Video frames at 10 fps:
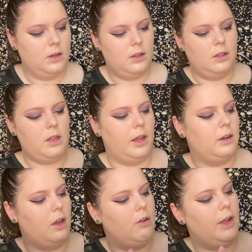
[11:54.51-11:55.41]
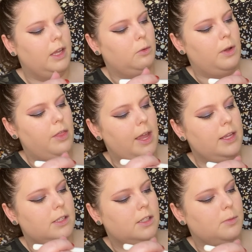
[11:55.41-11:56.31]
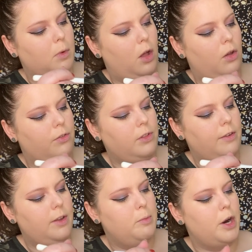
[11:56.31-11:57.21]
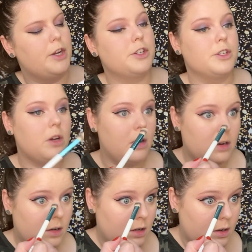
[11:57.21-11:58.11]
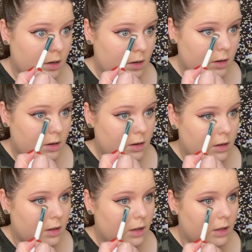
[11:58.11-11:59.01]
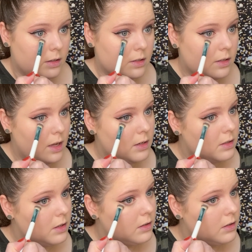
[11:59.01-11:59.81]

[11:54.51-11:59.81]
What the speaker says: Then go in with a small fluffy brush and set